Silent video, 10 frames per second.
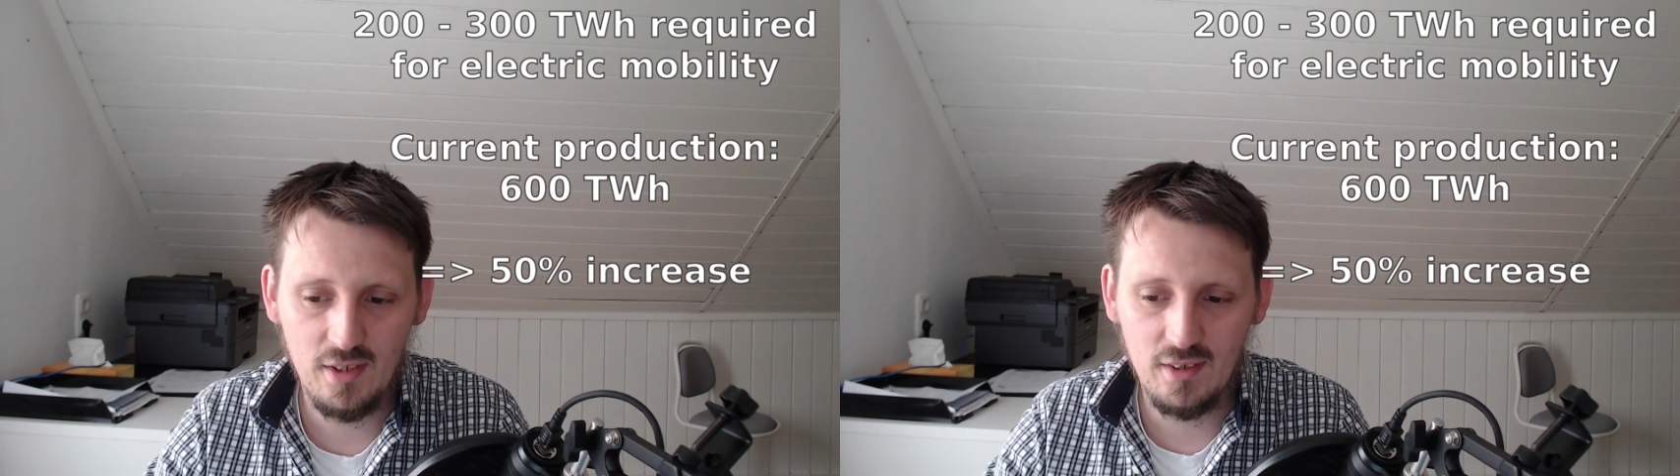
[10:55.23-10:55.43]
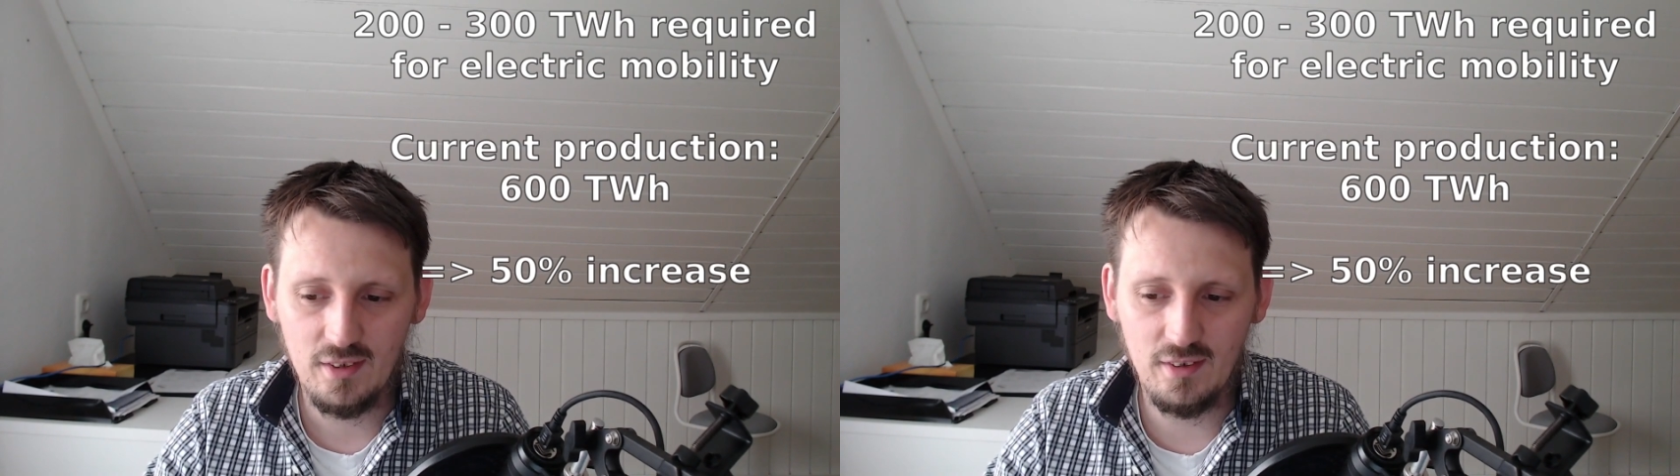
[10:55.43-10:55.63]

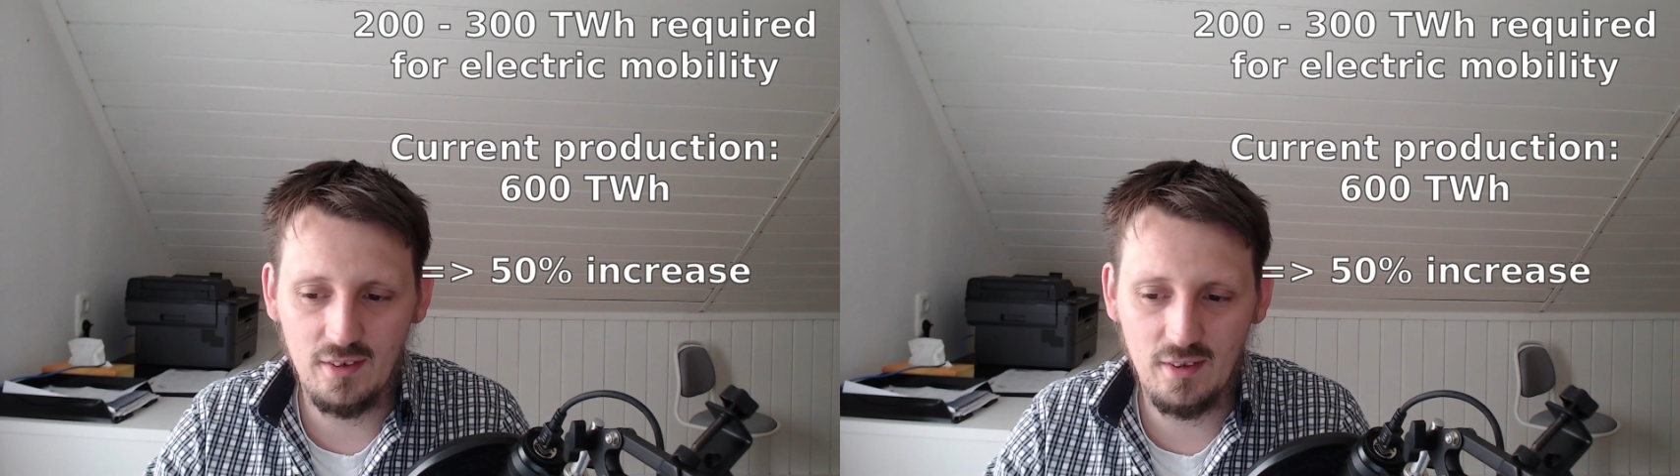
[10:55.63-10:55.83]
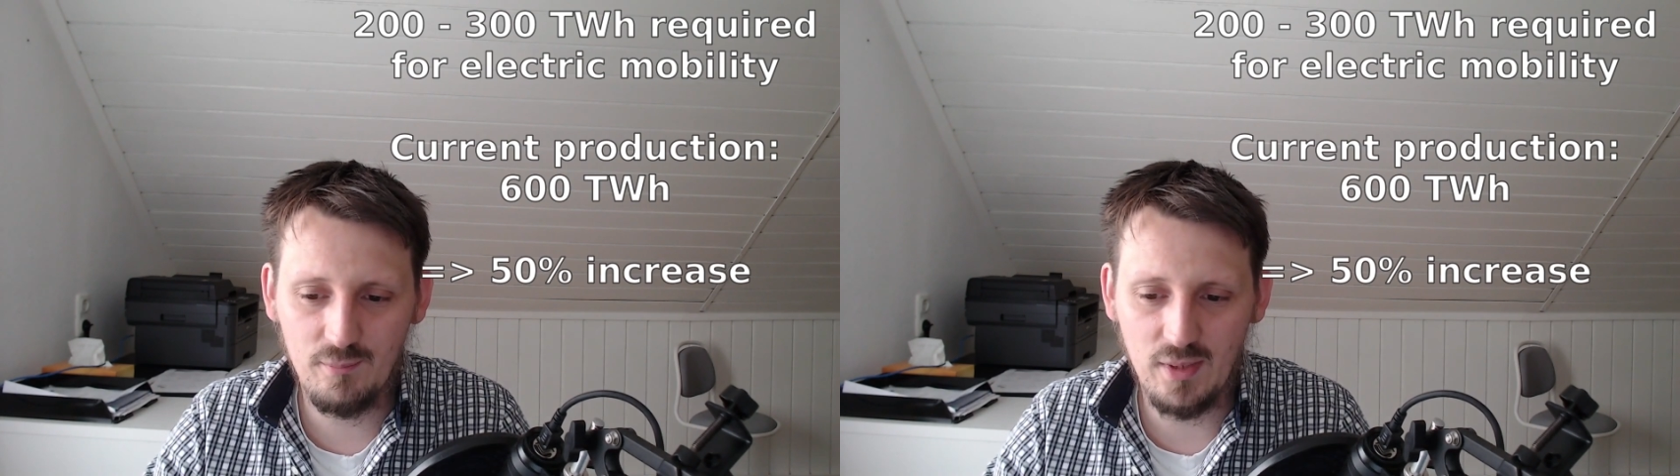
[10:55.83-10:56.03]

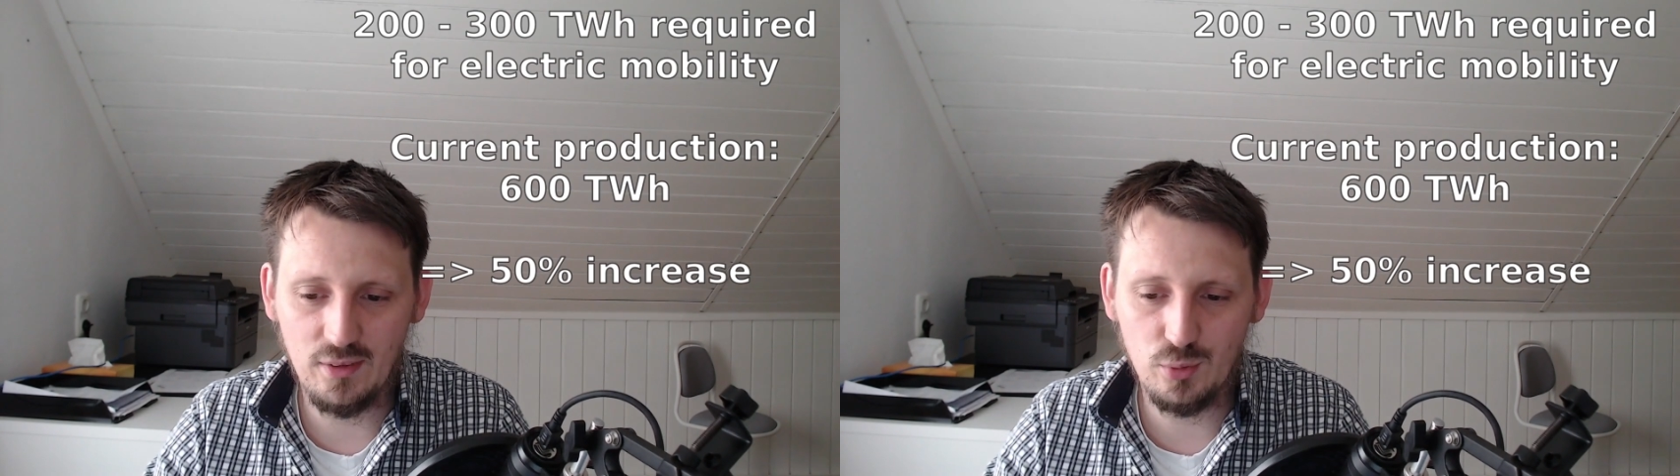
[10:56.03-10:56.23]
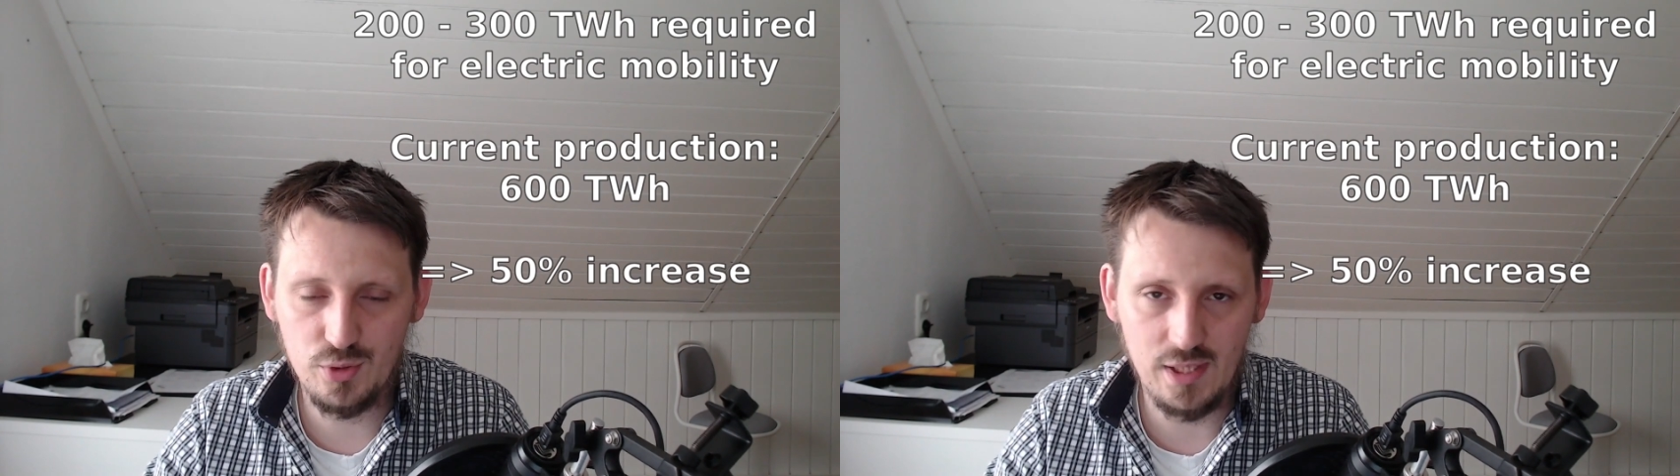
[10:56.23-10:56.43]

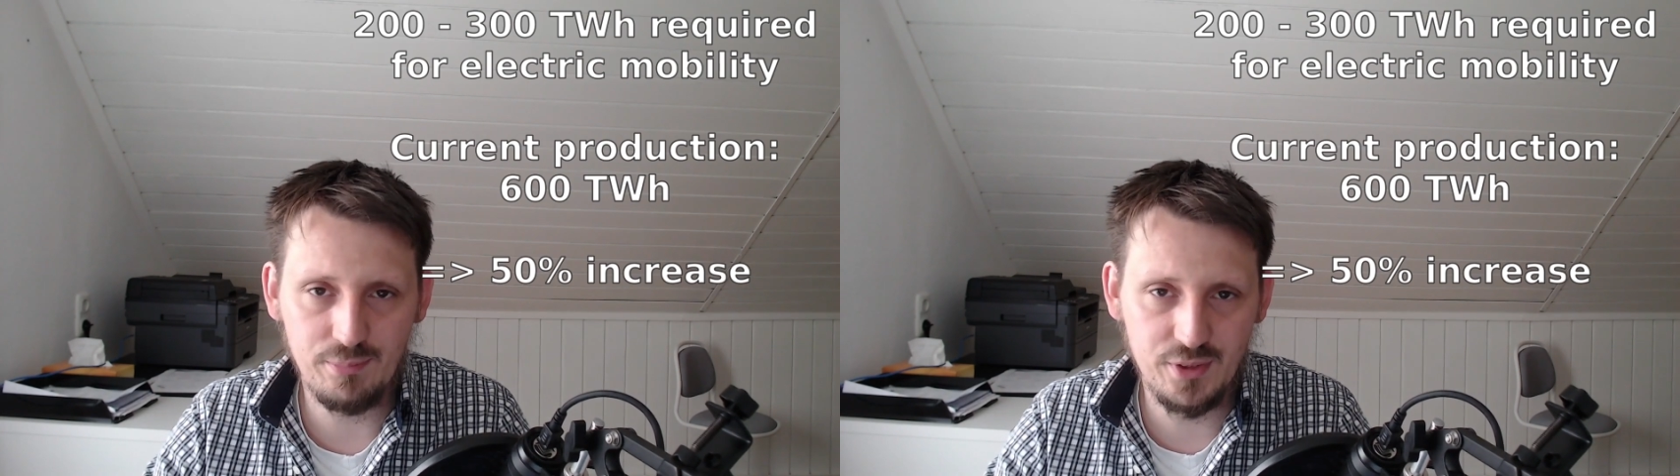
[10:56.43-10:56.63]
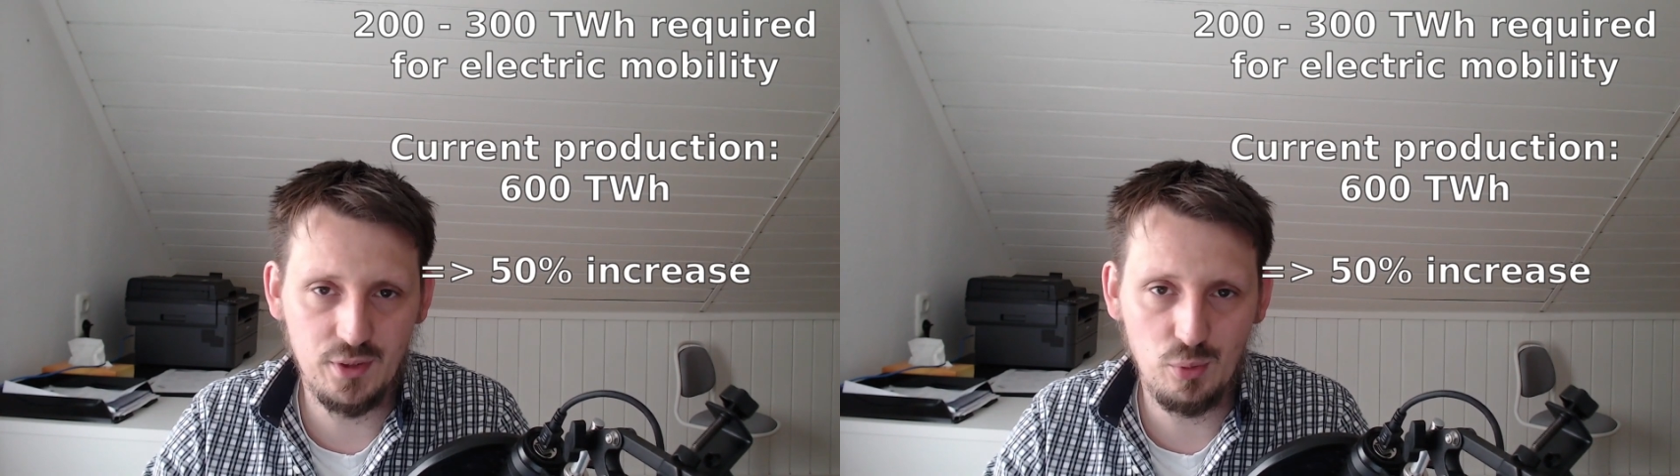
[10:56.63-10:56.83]
and to
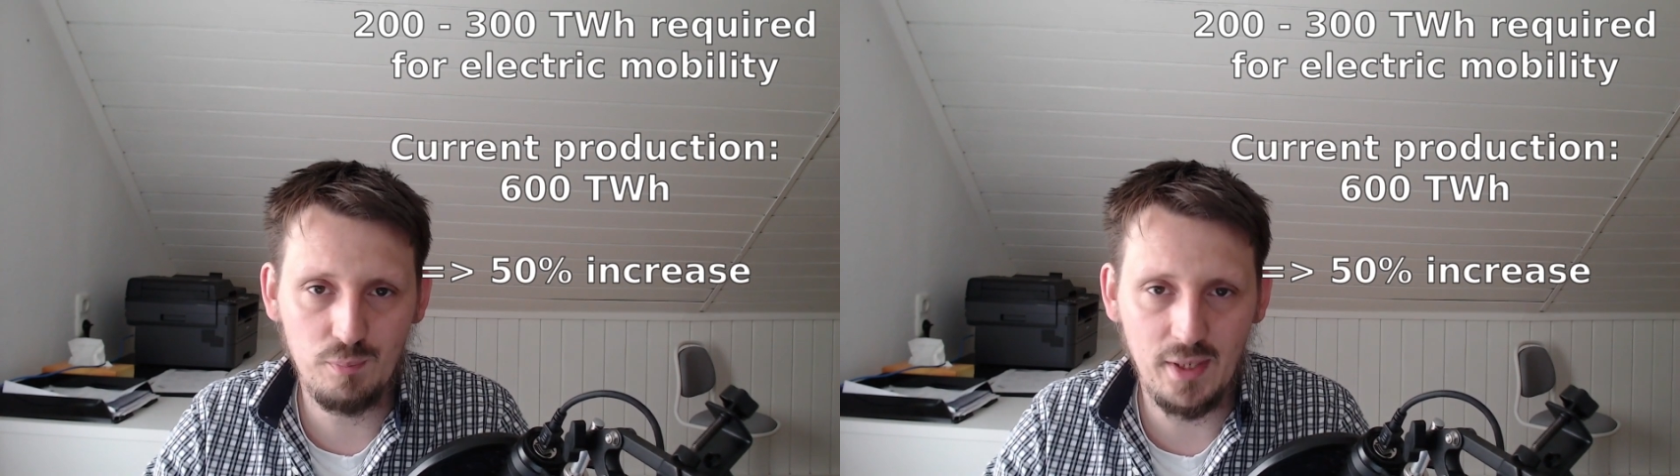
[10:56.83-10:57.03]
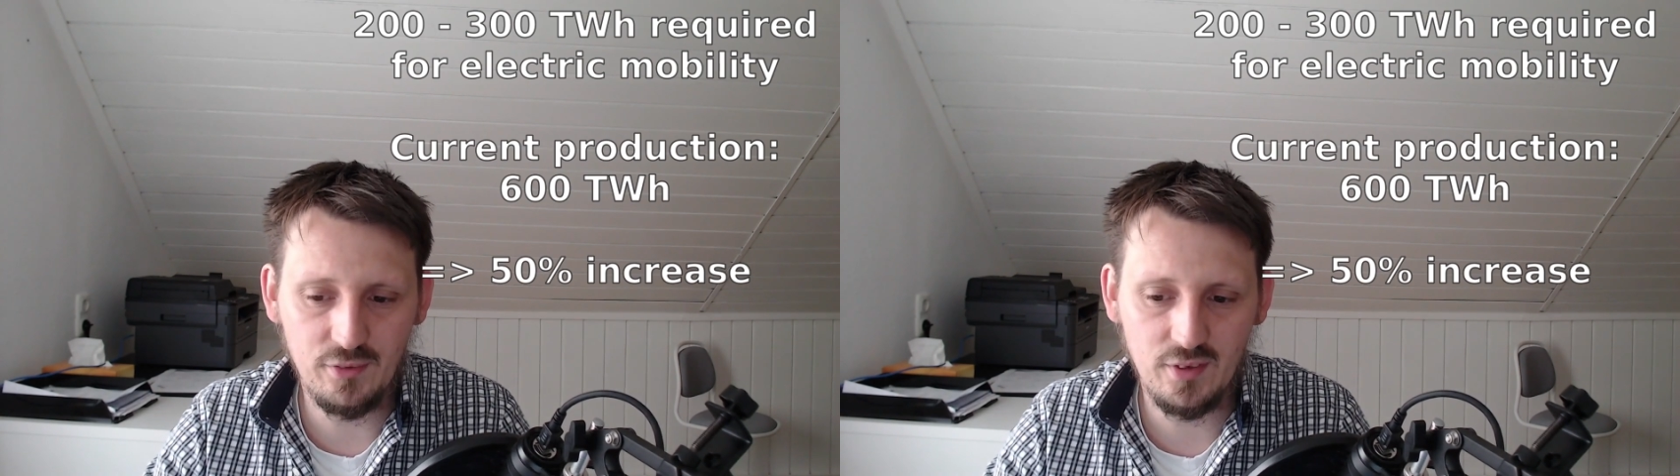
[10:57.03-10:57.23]
substitute
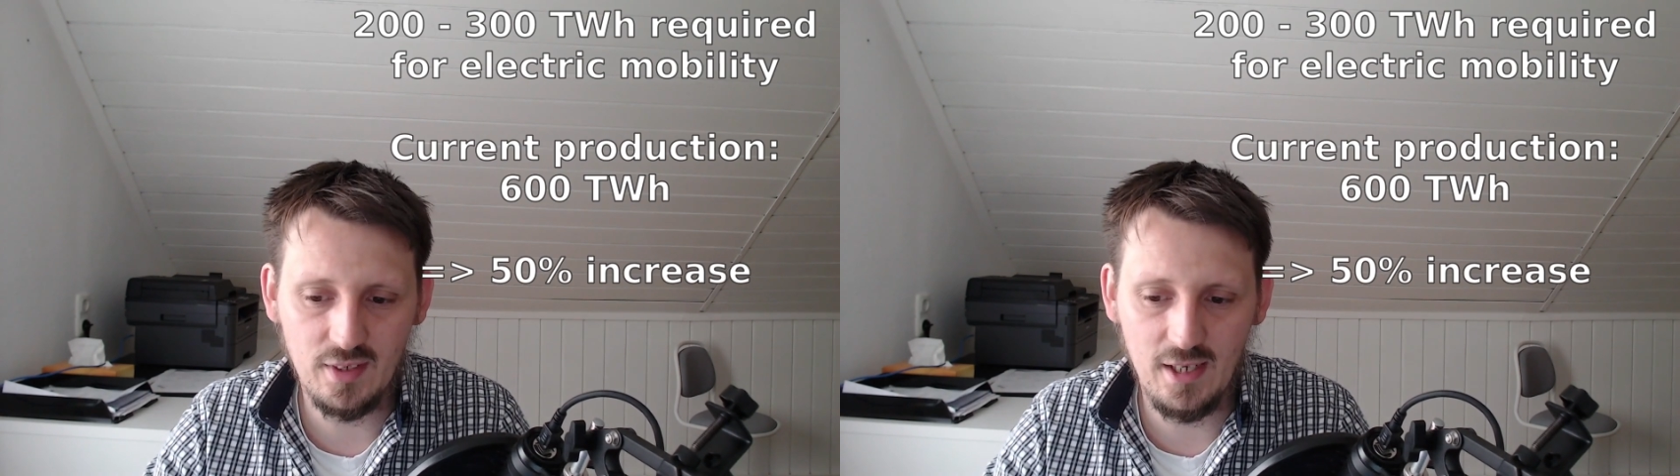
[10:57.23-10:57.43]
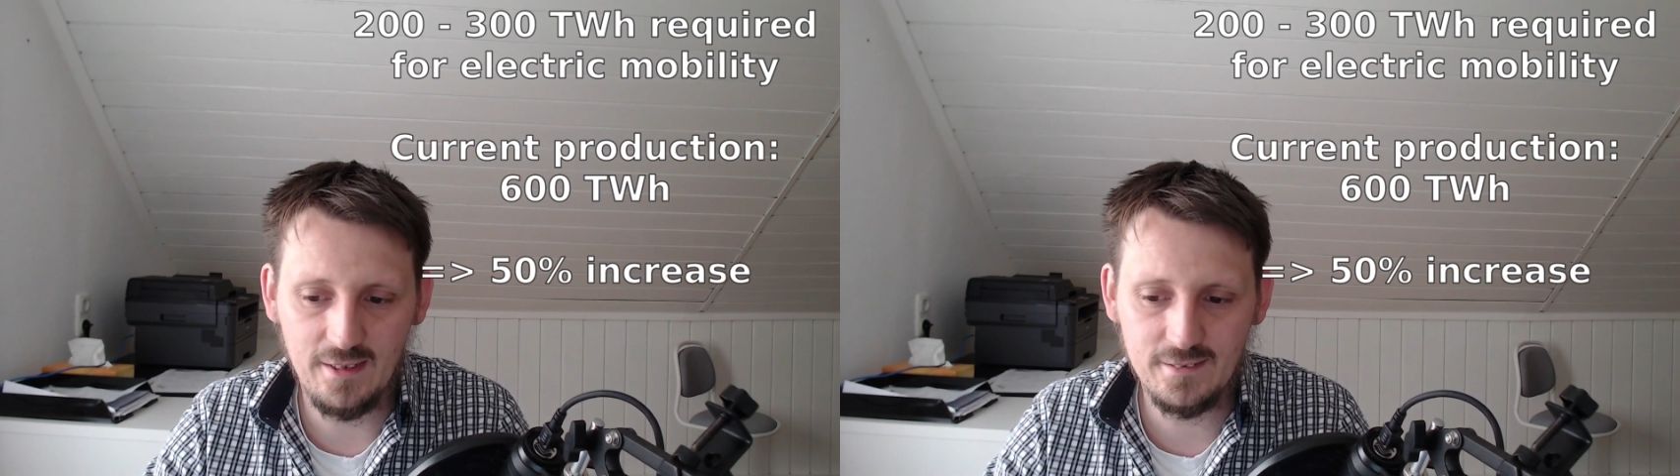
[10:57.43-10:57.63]
petrol
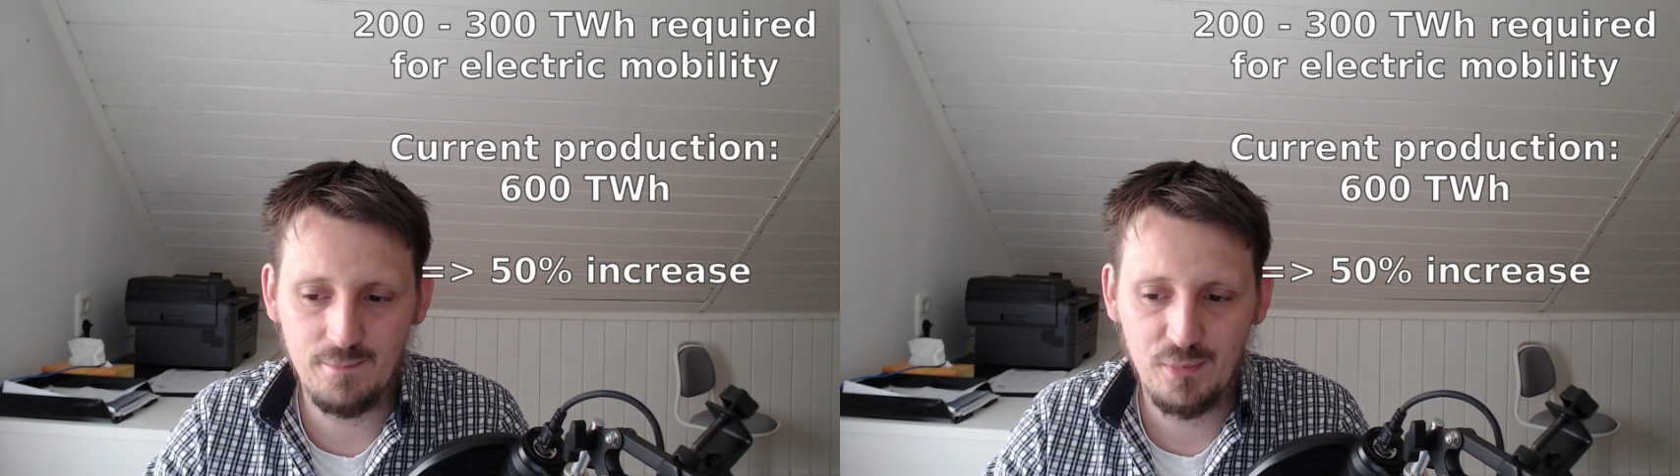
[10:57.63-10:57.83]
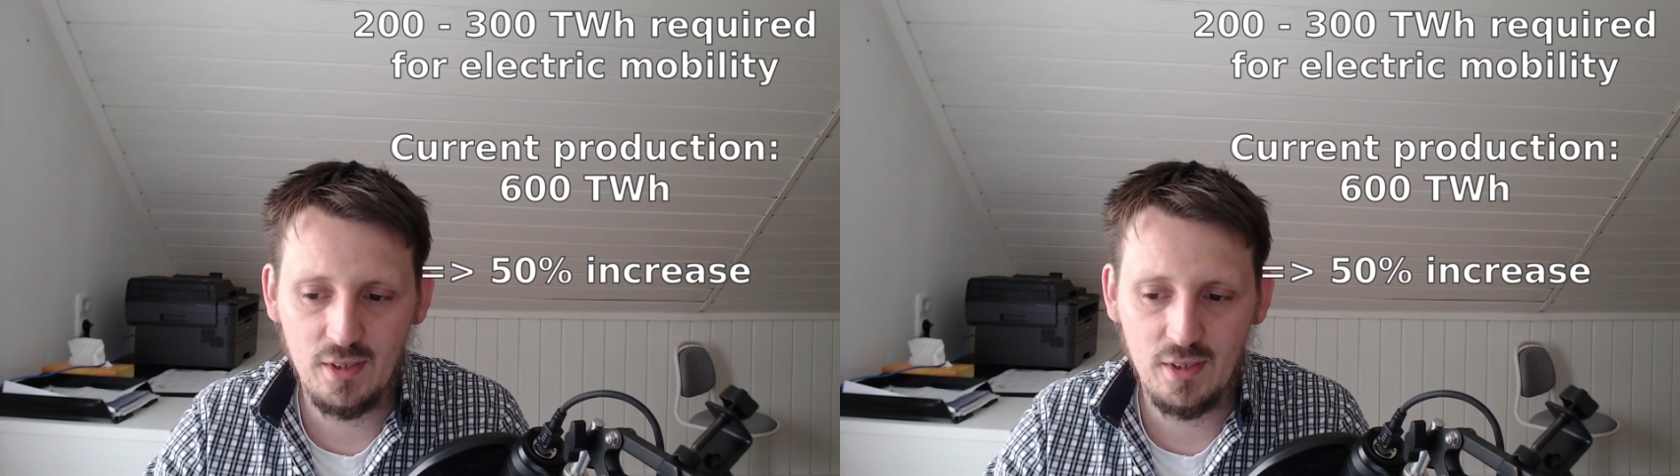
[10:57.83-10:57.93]
cars,